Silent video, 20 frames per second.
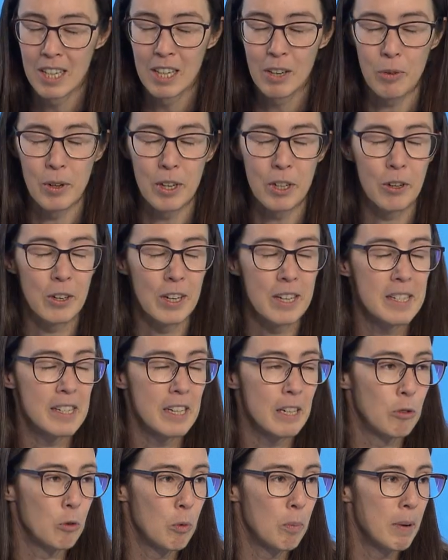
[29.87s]
We're going to
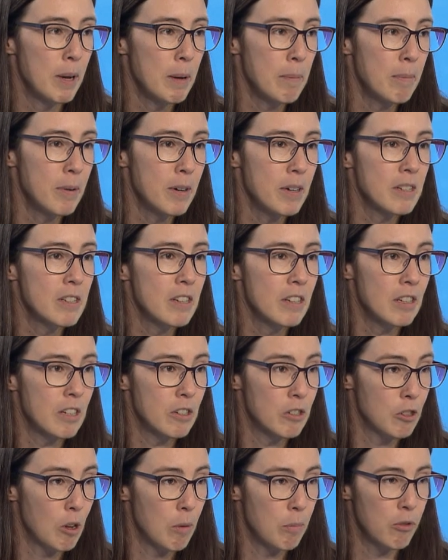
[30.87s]
see two papers,
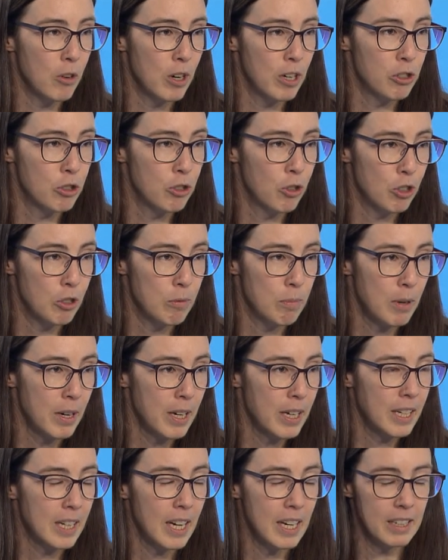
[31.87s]
stop for a short
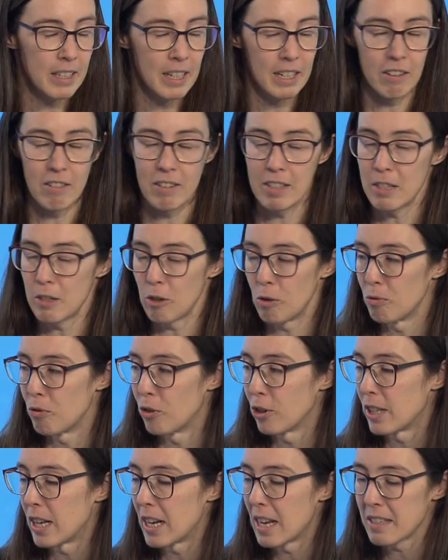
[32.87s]
break, and then resume
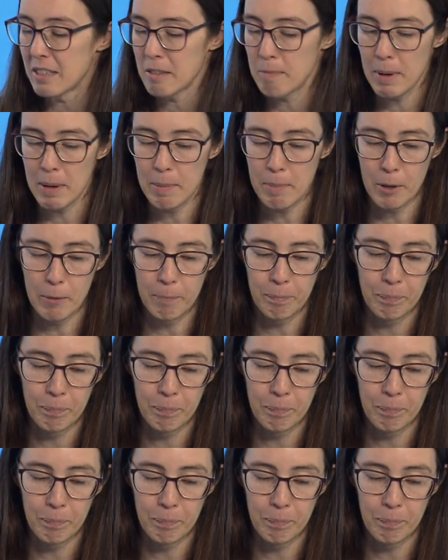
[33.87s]
for the last paper.